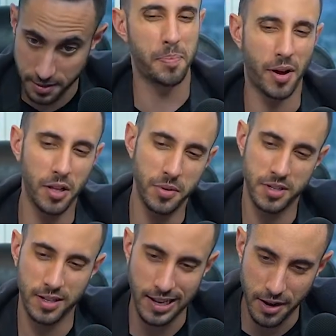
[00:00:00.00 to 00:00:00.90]
Apollo is
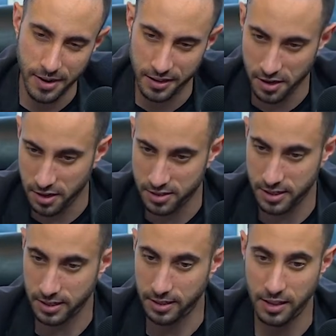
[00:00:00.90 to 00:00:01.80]
cloud
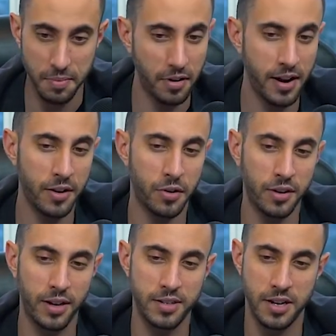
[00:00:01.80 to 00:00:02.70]
agnostic, liberating
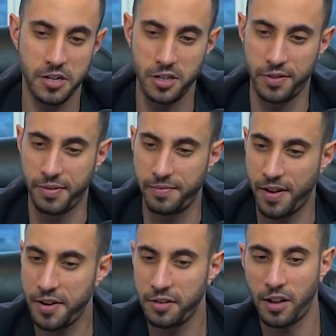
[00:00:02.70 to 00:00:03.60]
organizations from
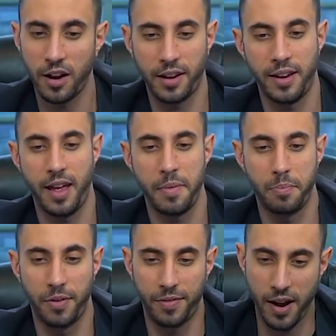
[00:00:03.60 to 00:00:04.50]
vendor lock-in and
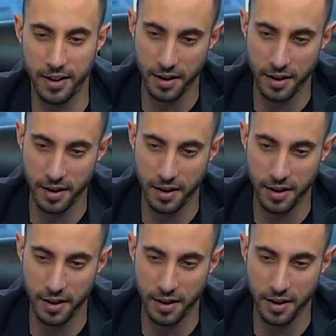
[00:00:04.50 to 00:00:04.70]
providing